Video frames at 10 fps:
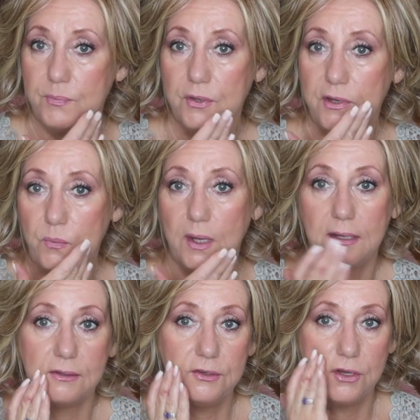pretty
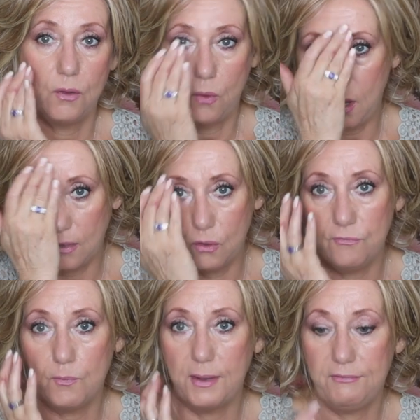well, you know, all
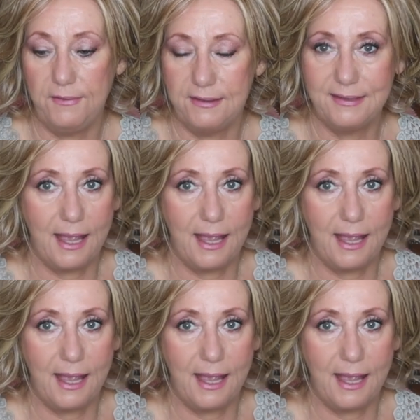over my face.